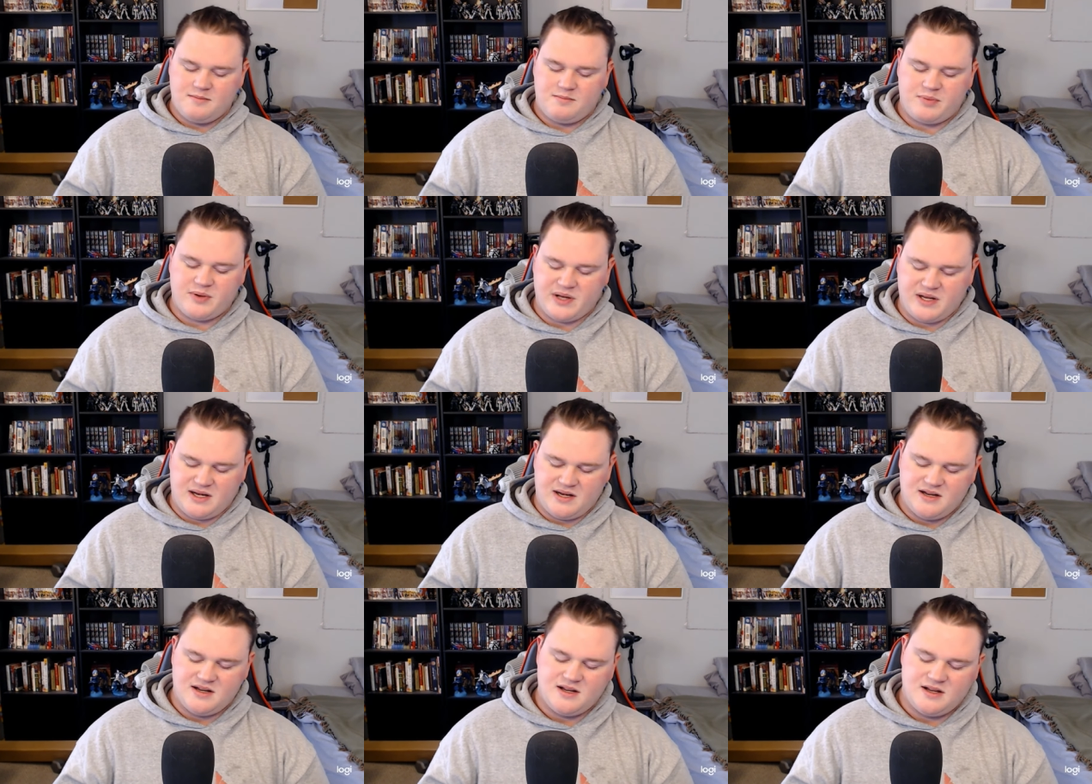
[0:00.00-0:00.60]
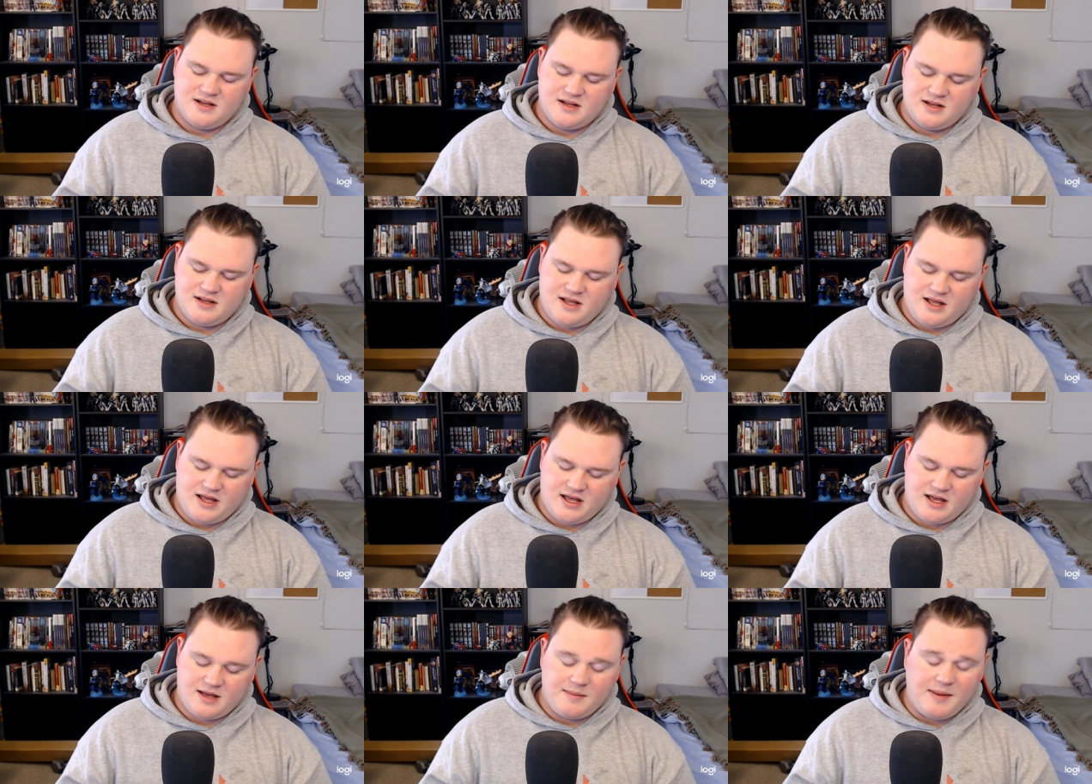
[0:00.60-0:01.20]
but
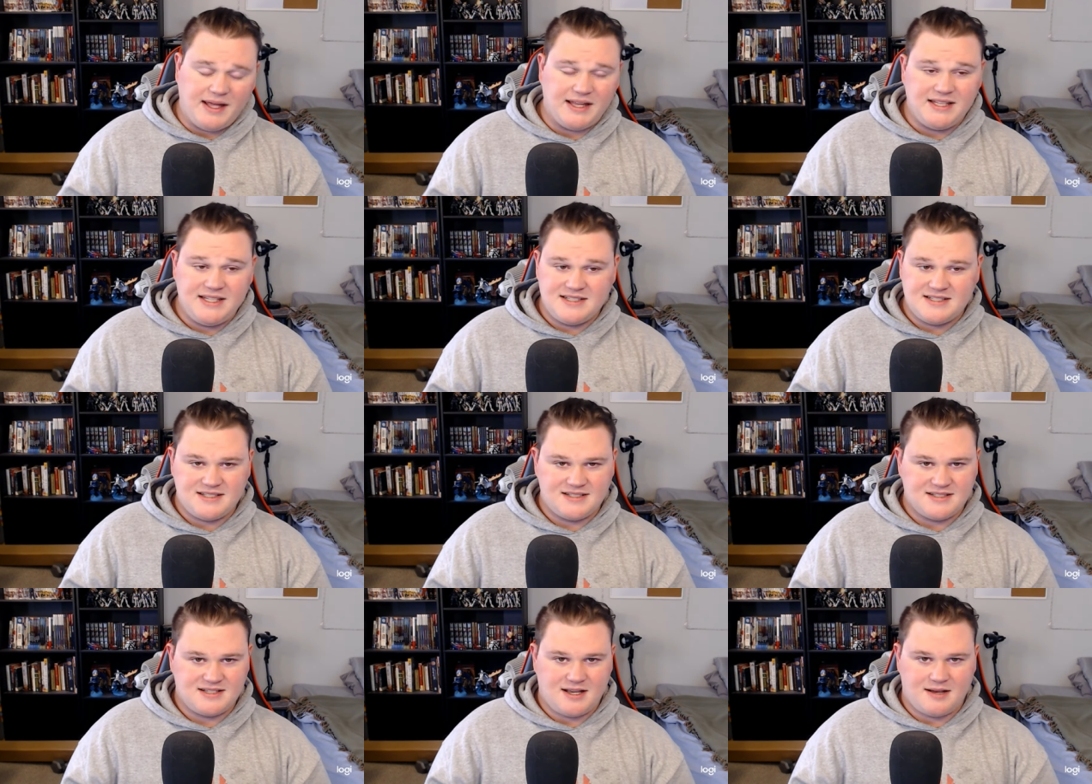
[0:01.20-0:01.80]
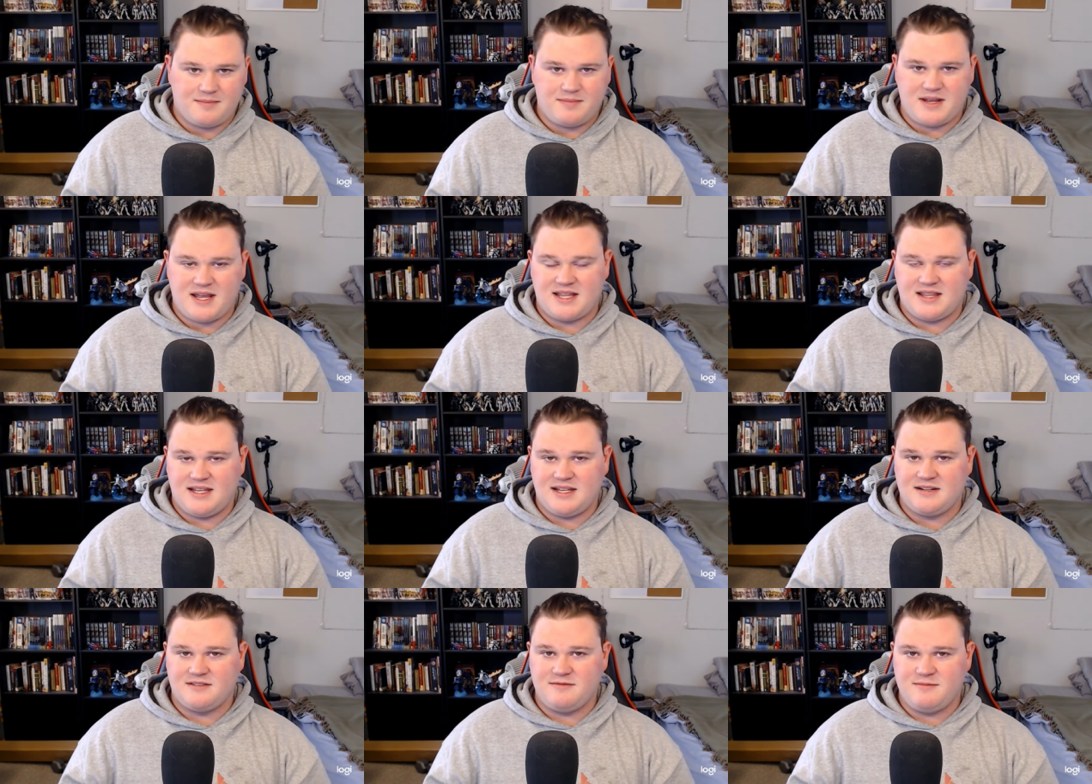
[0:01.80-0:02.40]
uh, my lease is up at
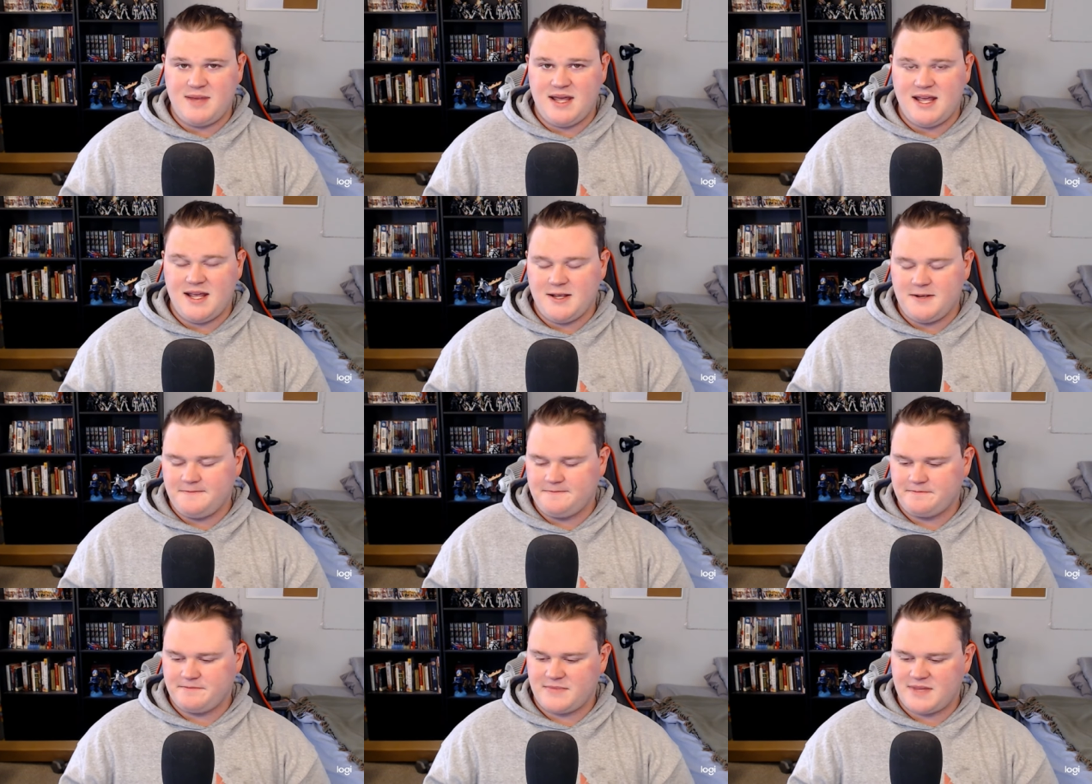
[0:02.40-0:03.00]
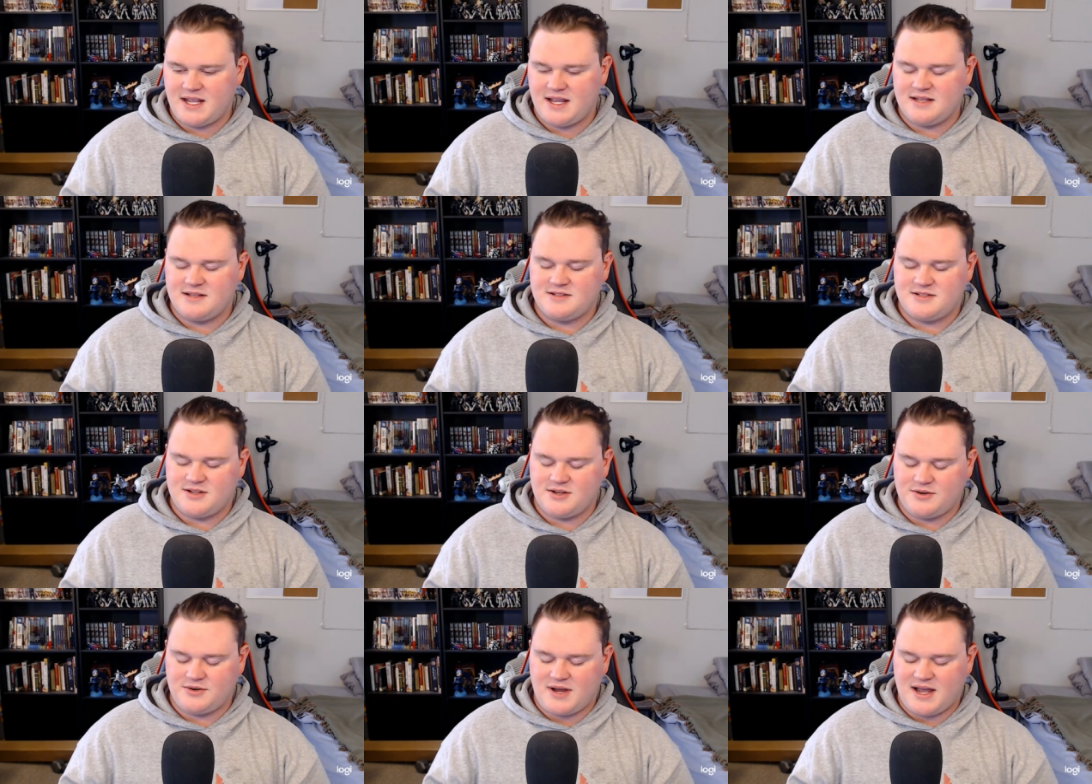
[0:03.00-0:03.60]
the end of May, and
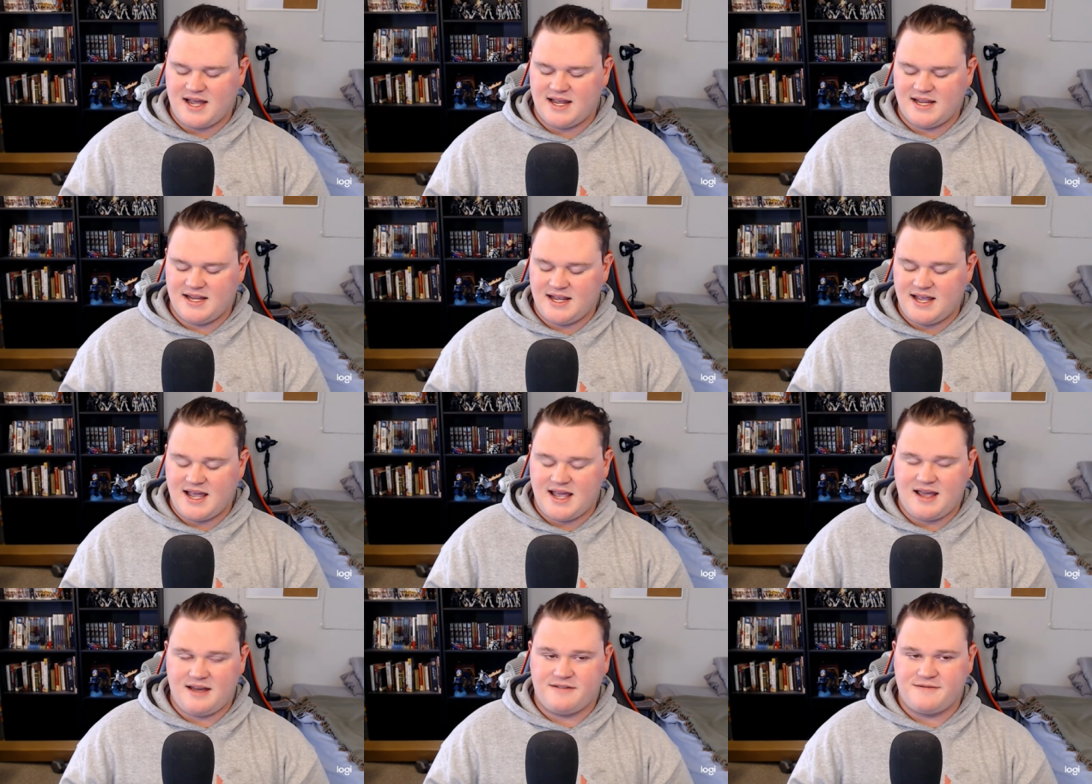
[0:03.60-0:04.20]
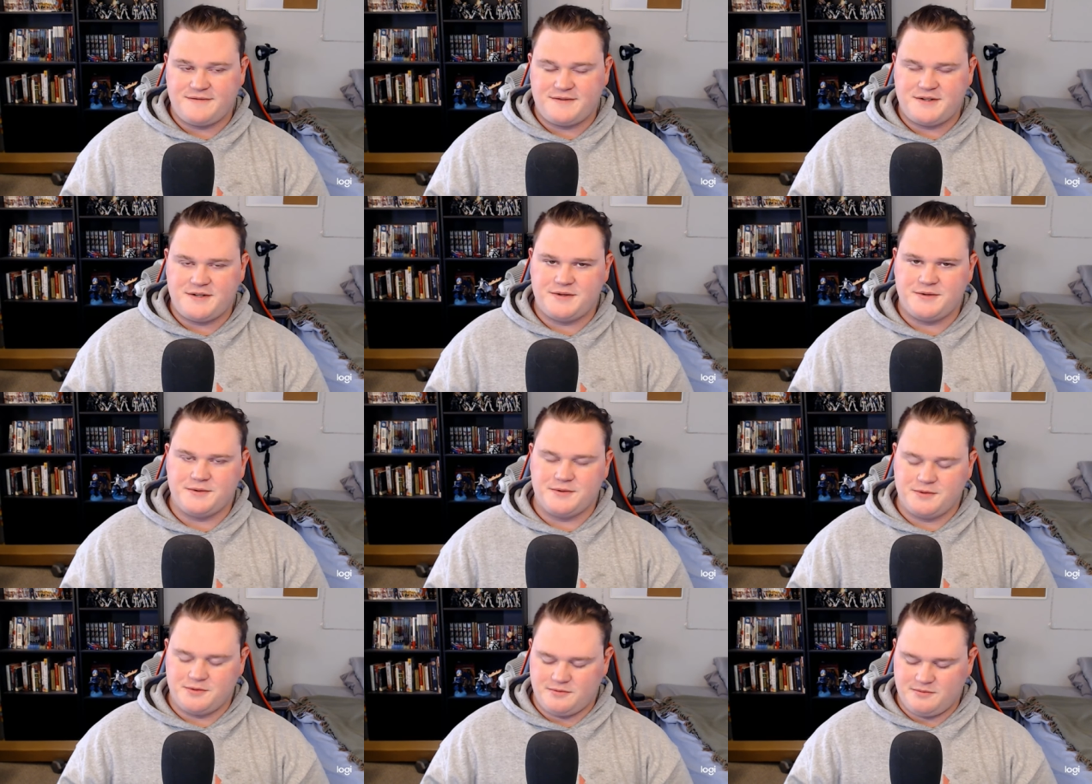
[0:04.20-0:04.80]
so I have
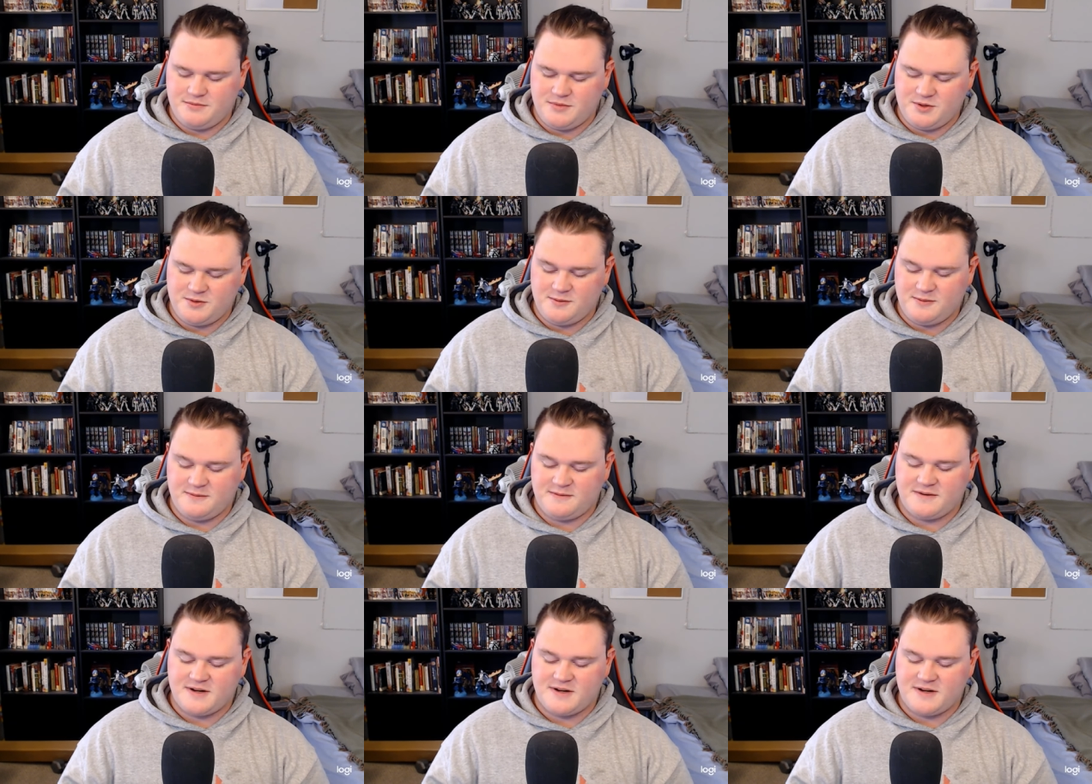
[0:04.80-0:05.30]
to move.